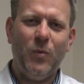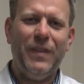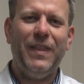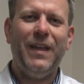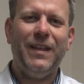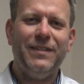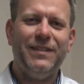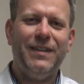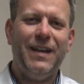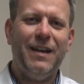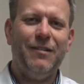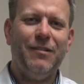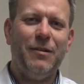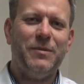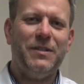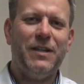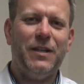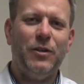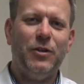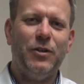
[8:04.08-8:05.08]
anti-hair wrap
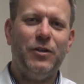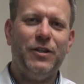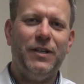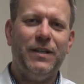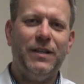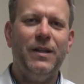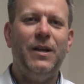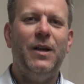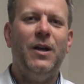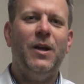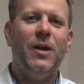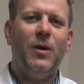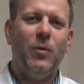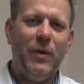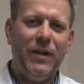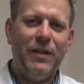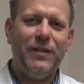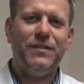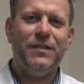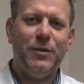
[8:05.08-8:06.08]
technology where
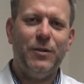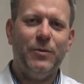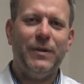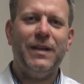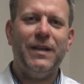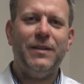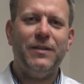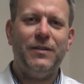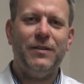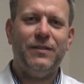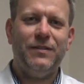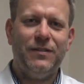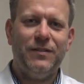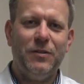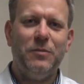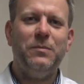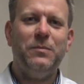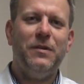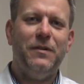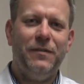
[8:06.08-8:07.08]
you still get
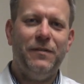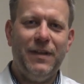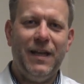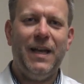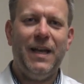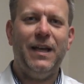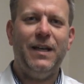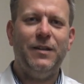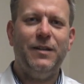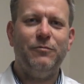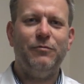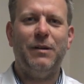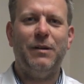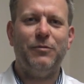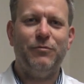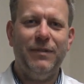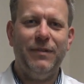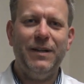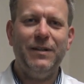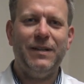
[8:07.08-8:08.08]
some of the hair wrapped
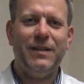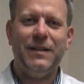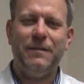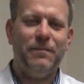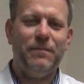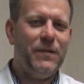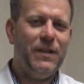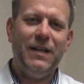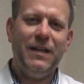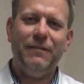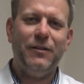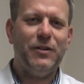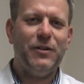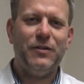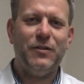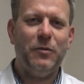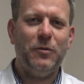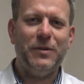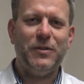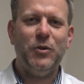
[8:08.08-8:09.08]
around it. You're never going to
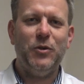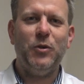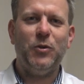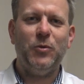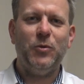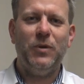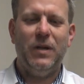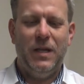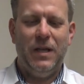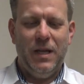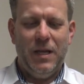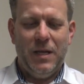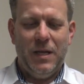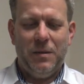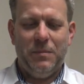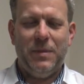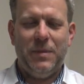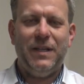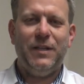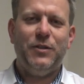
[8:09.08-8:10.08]
stop it all,
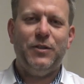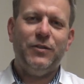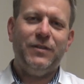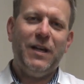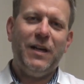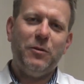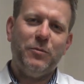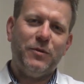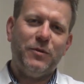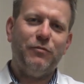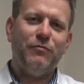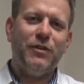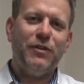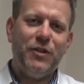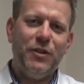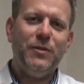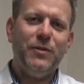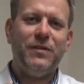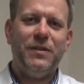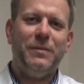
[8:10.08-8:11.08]
but it just helps to
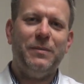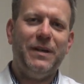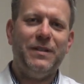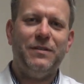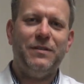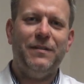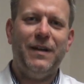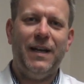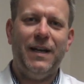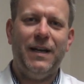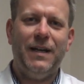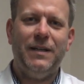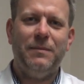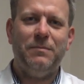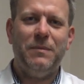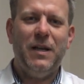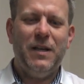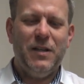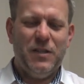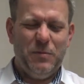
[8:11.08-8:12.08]
reduce the amount of hair,
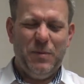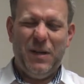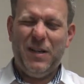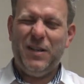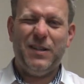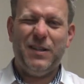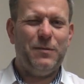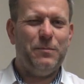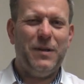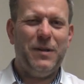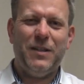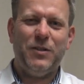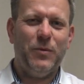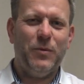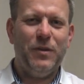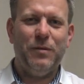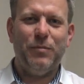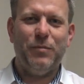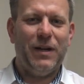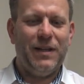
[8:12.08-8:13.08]
especially compared to
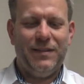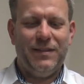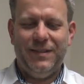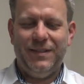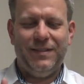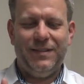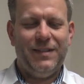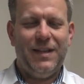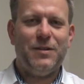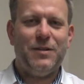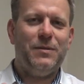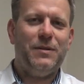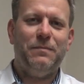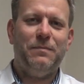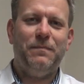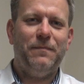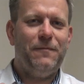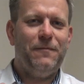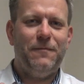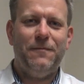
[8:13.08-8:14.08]
other brands. This is actually
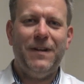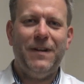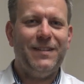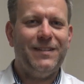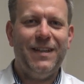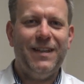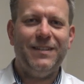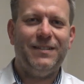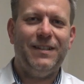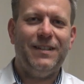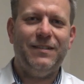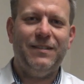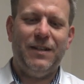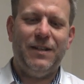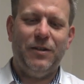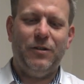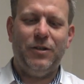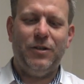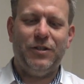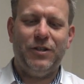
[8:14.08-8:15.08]
fantastic
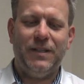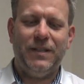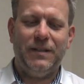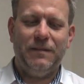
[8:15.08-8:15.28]
technology.